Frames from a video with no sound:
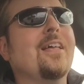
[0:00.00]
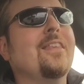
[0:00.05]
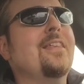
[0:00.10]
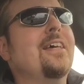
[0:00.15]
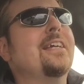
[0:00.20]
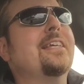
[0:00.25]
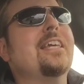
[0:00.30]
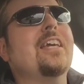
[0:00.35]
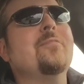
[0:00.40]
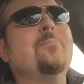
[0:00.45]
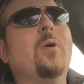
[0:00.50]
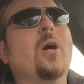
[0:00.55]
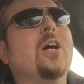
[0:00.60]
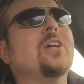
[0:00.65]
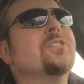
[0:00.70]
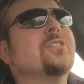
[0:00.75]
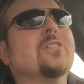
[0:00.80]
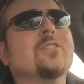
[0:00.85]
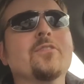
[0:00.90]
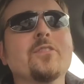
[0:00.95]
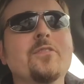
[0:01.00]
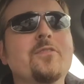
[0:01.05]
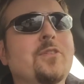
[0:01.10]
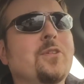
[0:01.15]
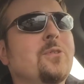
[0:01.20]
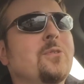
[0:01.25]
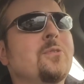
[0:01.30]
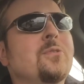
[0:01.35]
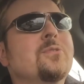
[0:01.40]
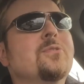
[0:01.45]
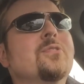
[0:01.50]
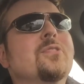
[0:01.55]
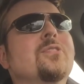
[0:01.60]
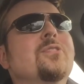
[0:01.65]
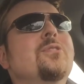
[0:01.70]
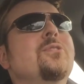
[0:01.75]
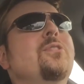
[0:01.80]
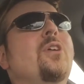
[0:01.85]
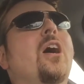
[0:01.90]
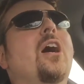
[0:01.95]
that gave positive reviews
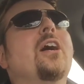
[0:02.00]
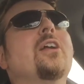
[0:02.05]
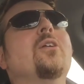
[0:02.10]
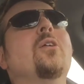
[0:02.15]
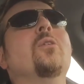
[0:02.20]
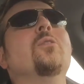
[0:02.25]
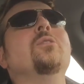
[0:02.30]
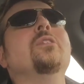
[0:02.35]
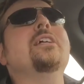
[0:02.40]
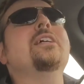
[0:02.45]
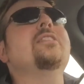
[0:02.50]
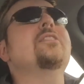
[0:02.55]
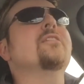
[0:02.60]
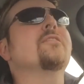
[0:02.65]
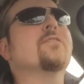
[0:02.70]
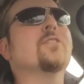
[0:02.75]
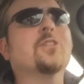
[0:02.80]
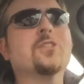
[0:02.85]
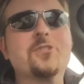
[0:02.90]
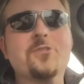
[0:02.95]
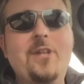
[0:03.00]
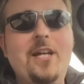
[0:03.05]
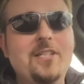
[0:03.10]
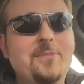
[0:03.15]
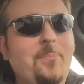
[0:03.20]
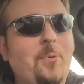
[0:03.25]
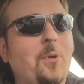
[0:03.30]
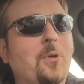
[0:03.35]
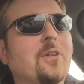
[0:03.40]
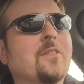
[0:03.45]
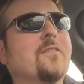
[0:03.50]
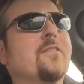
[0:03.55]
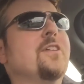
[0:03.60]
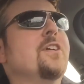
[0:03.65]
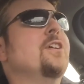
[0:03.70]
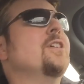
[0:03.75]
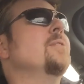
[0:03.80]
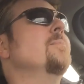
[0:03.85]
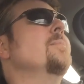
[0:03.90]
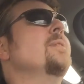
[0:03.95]
to not only the first Transporter
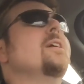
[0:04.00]
film,